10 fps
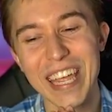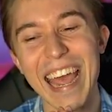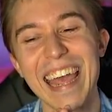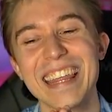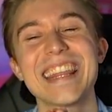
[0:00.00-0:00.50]

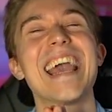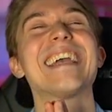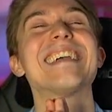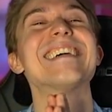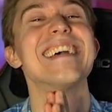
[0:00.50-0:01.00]
Okay,
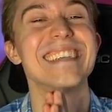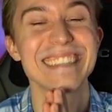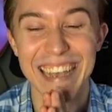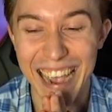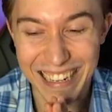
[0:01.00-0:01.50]
thank goodness.
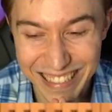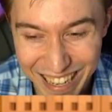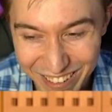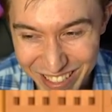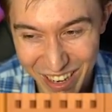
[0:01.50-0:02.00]
I didn't
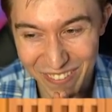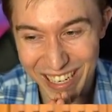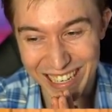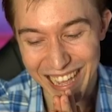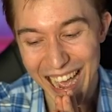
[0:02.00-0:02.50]
skeleton army into